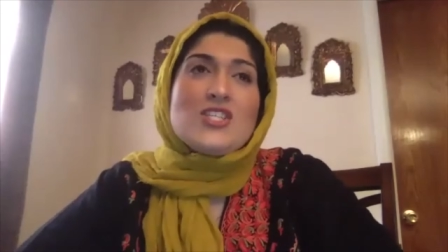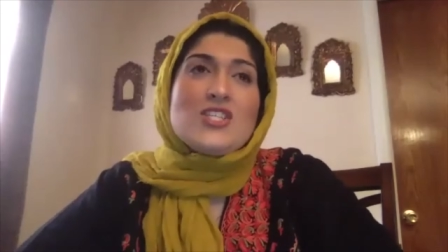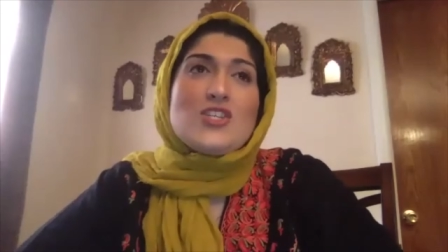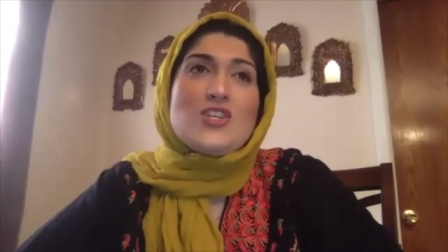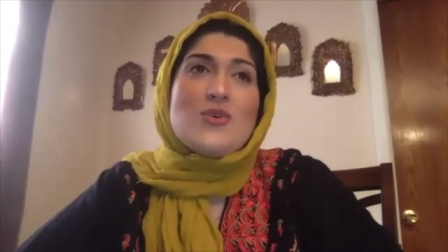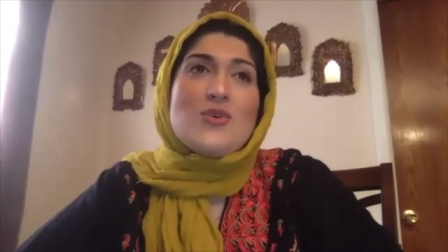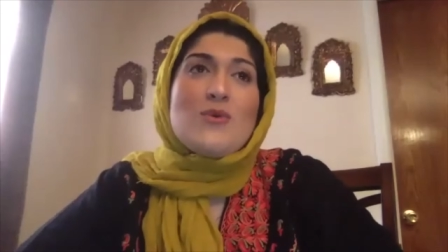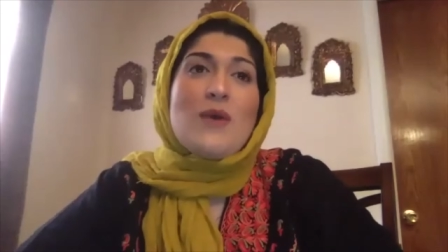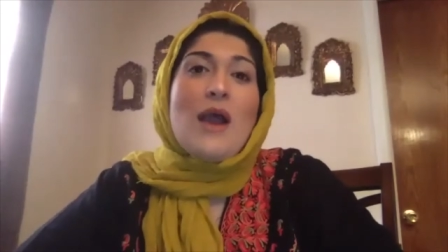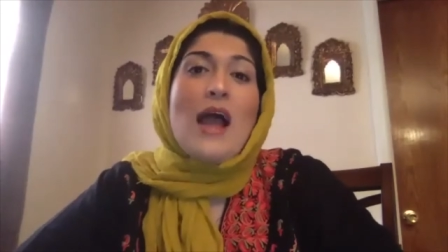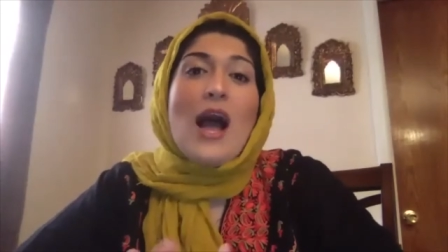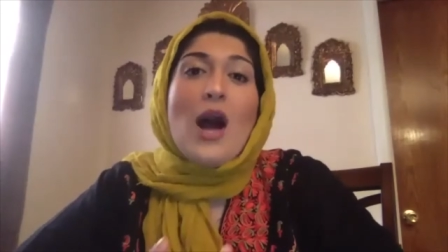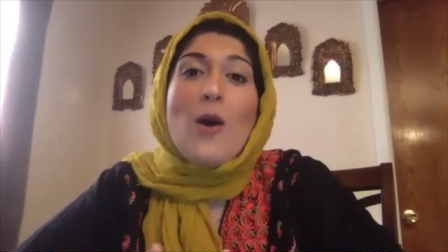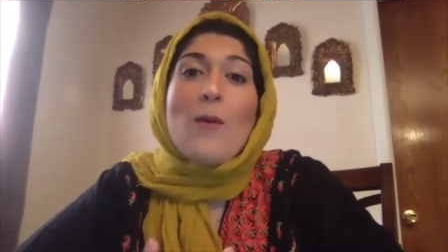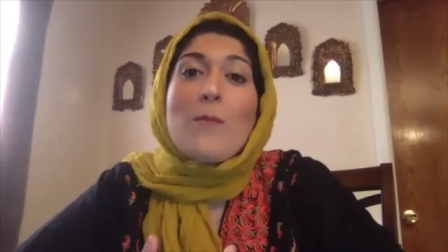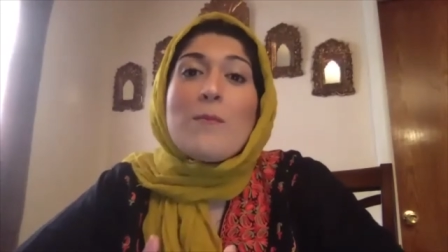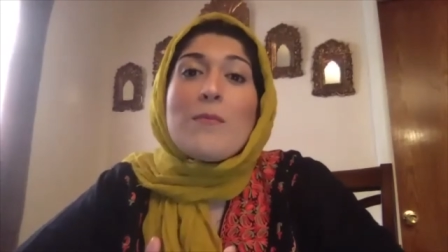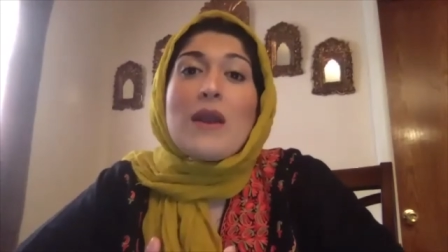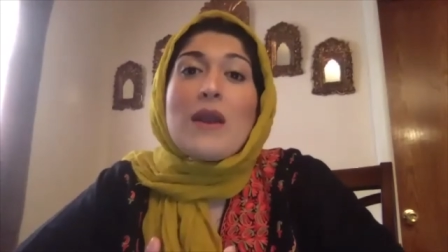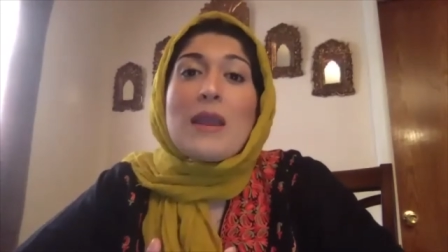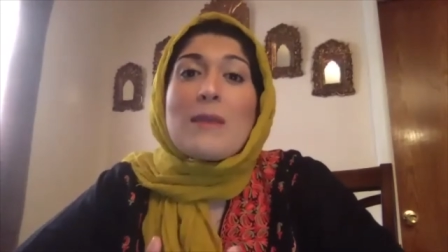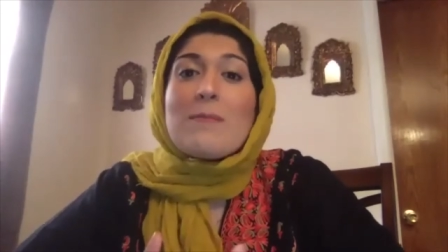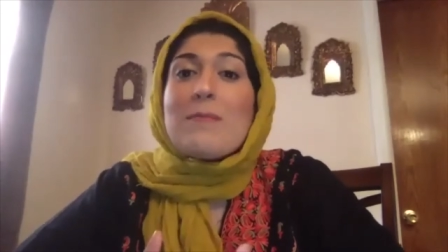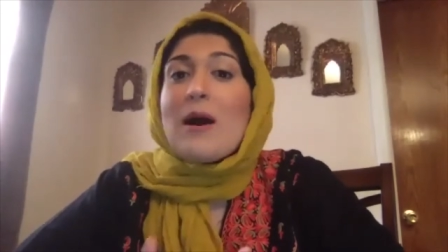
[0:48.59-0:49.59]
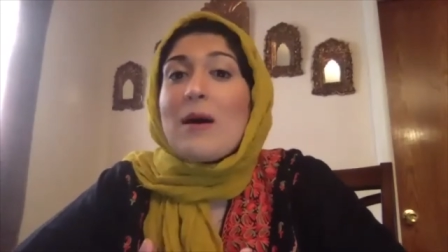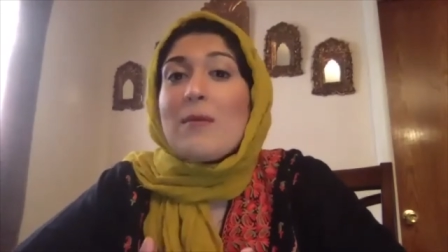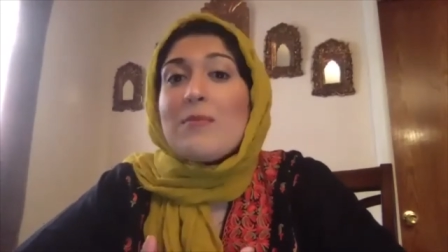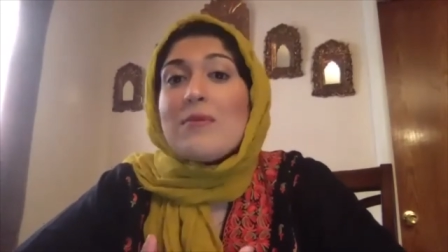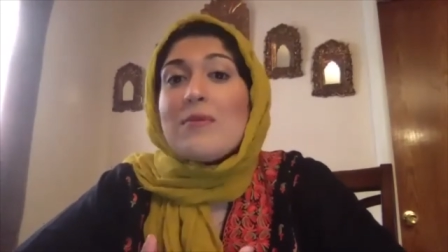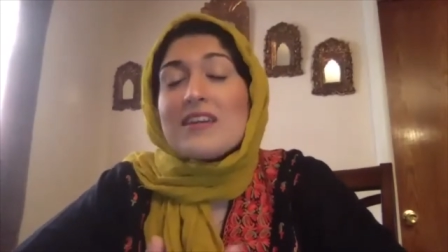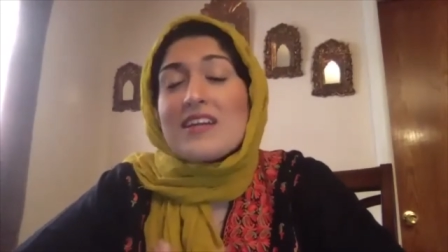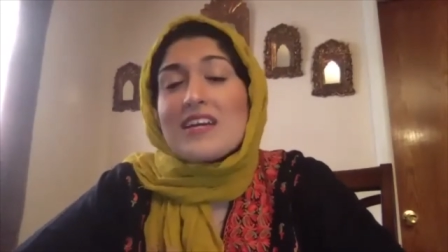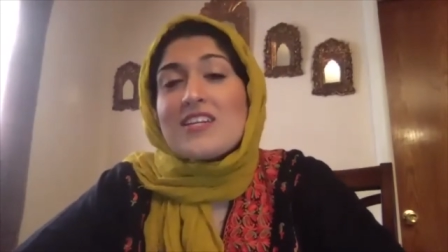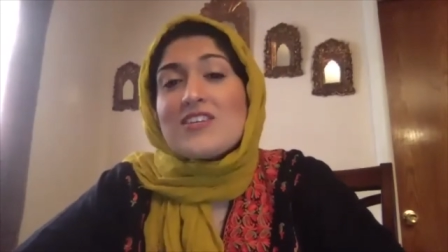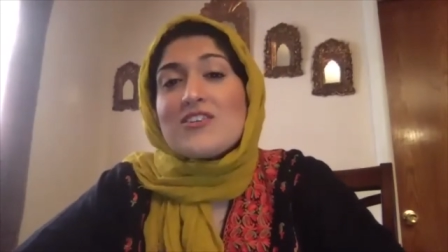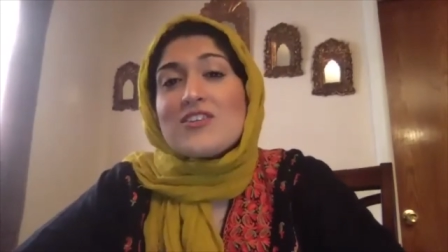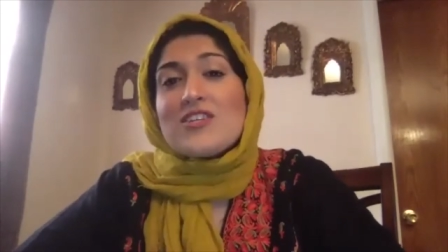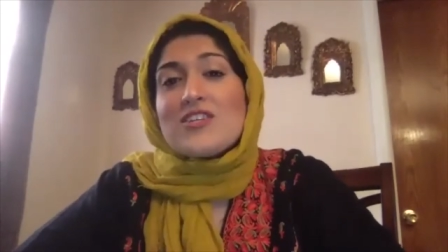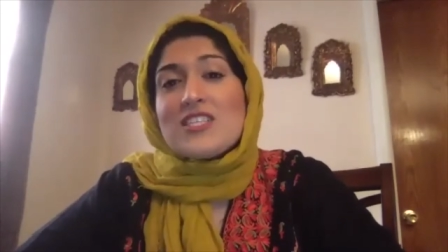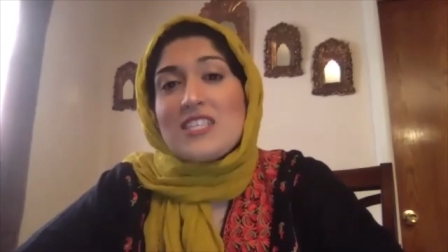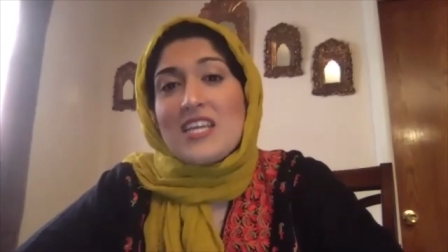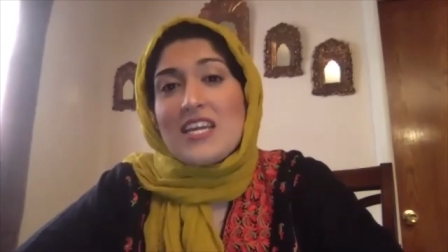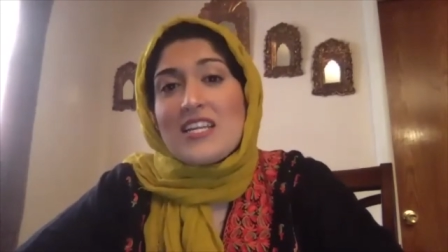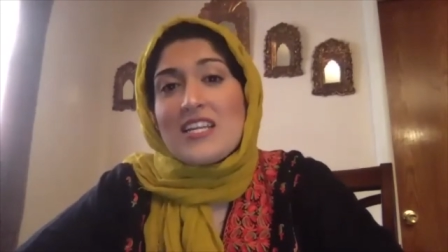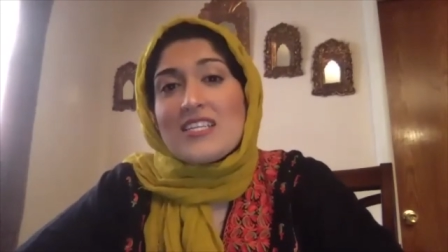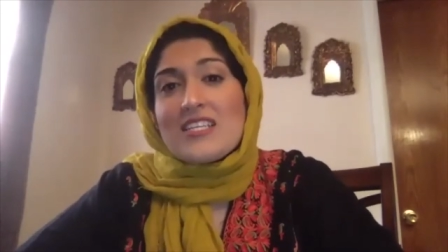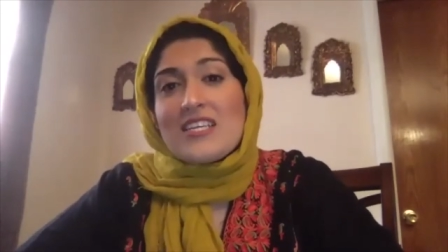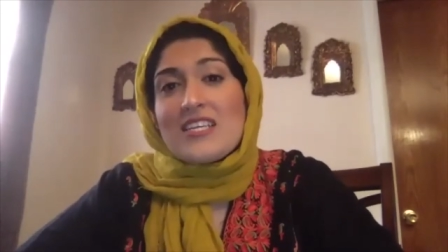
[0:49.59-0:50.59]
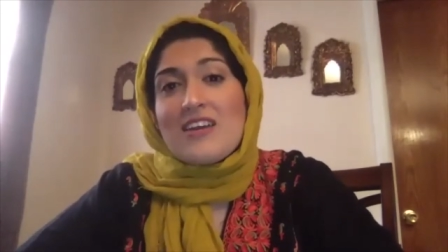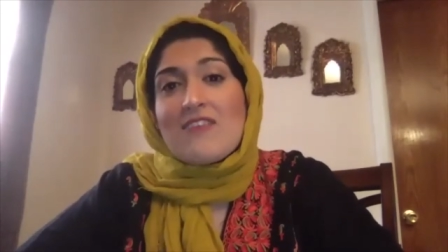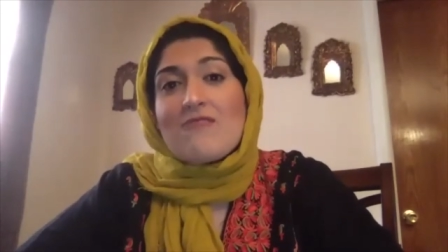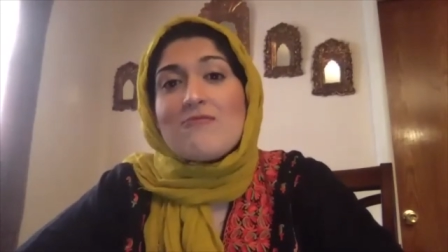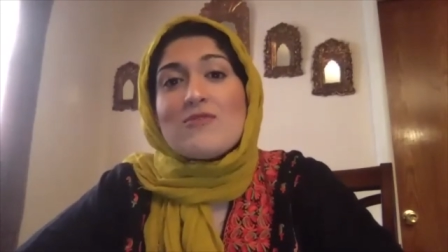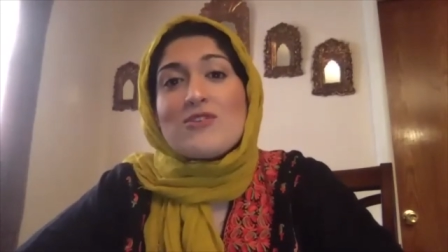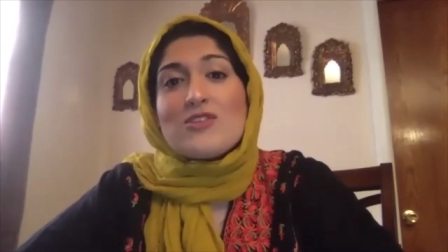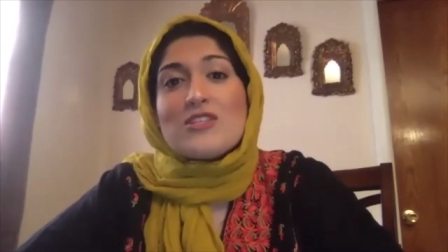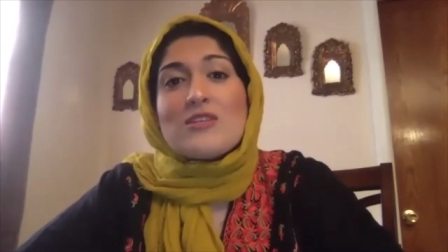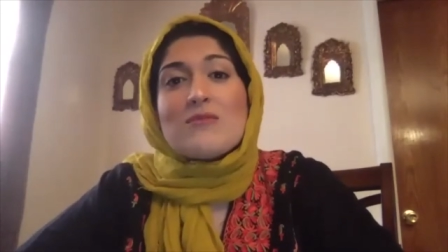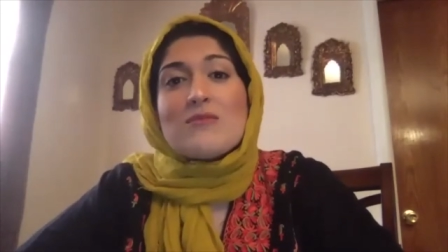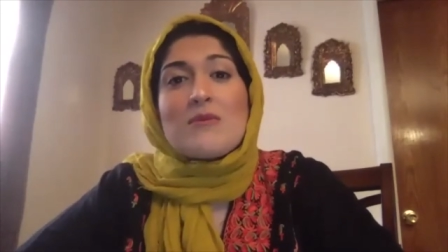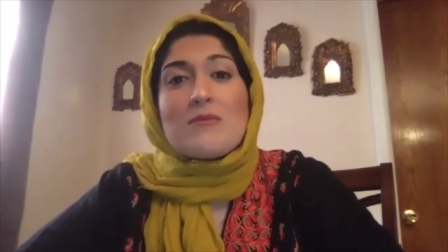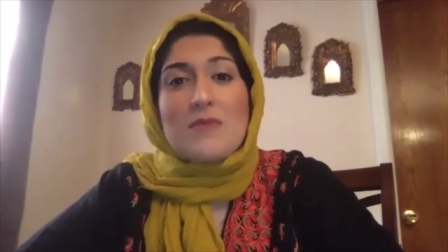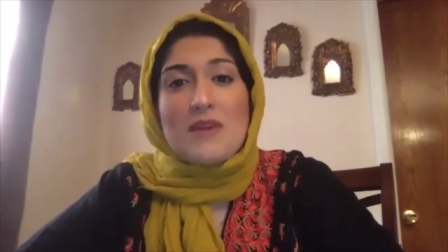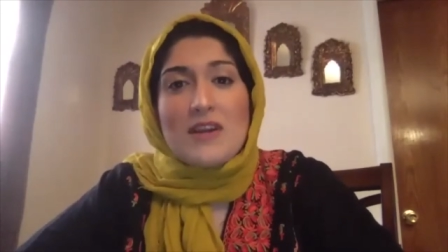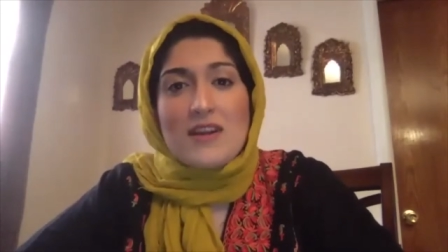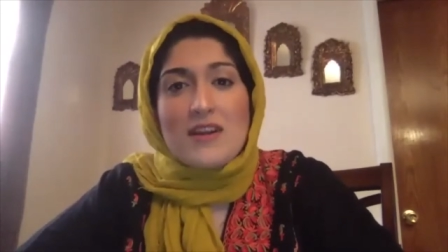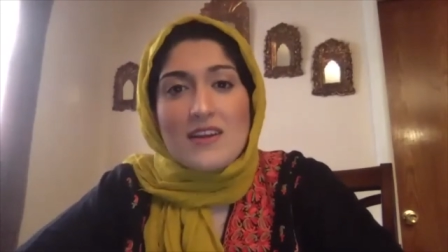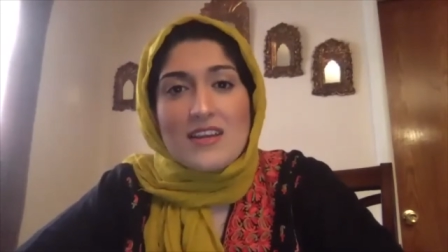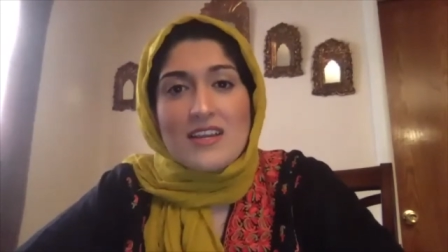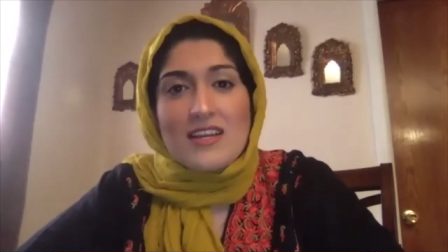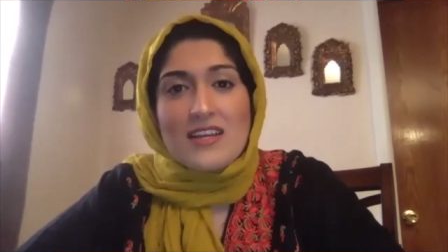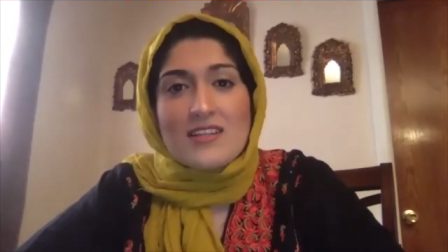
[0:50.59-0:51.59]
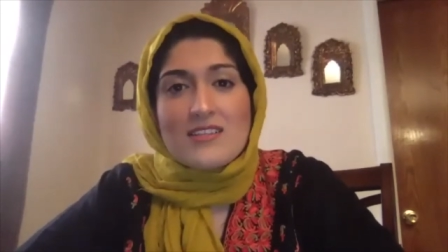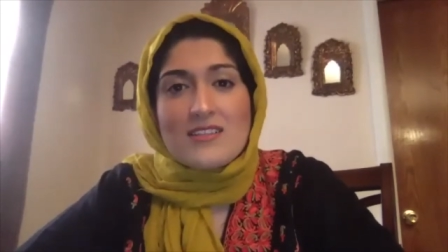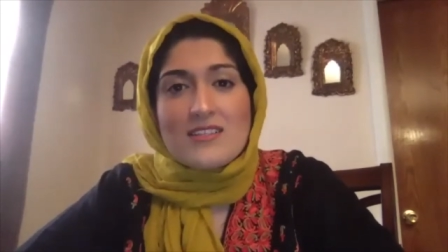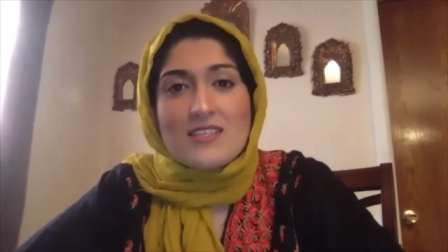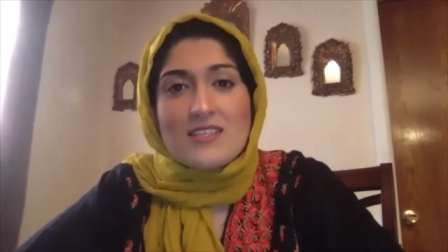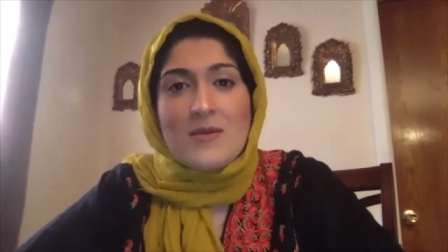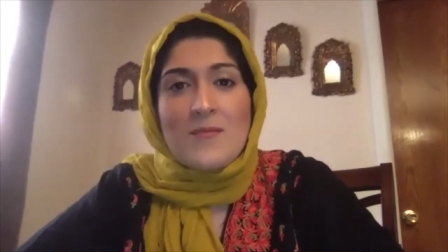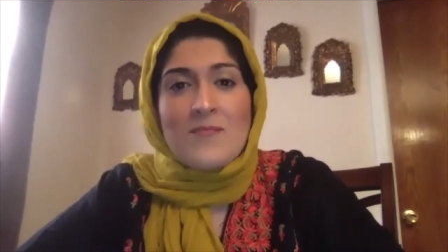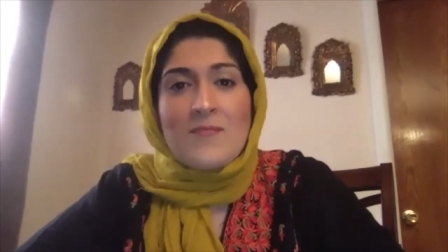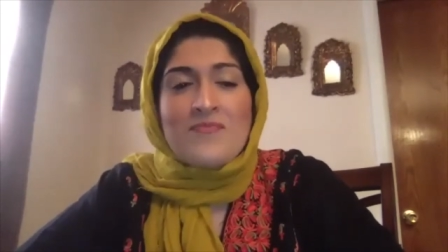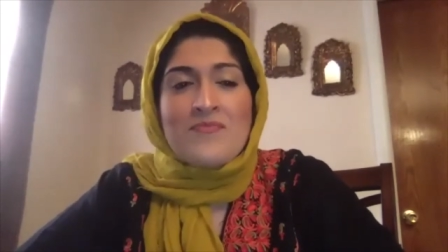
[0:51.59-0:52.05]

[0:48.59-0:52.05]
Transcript: to help a public understanding of Muslim Americans.